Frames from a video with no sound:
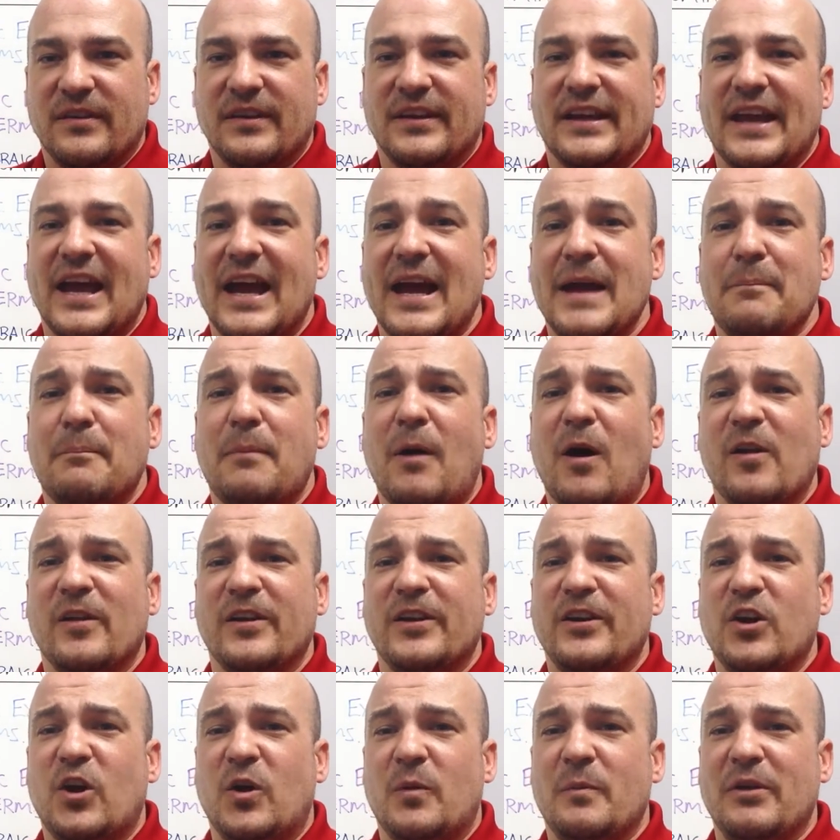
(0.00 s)
Okay,
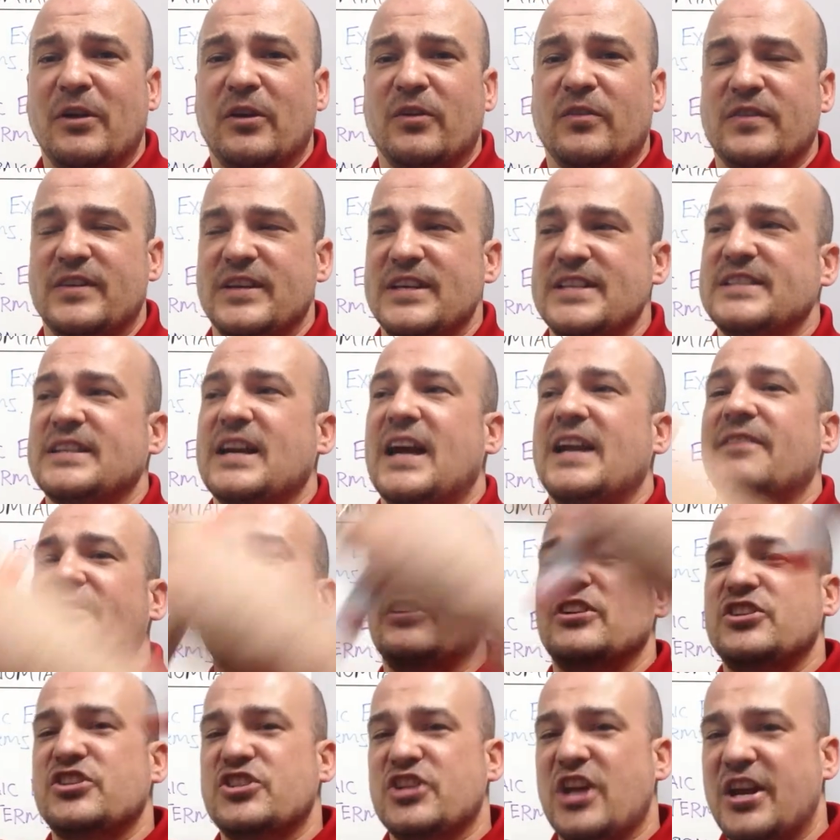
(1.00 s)
polynomials is kind of a
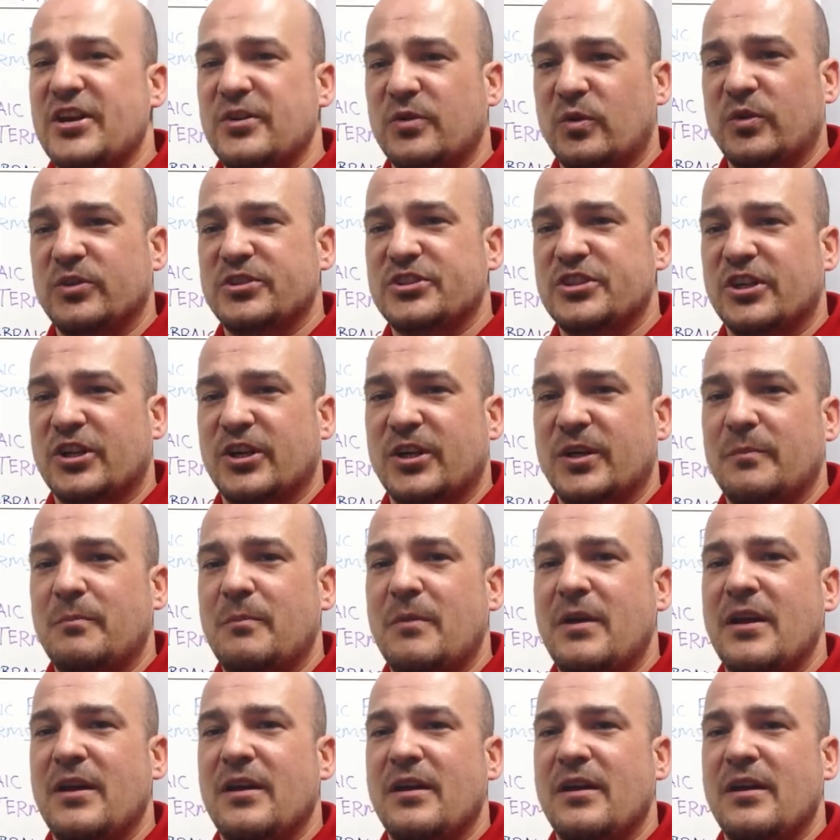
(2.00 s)
general term,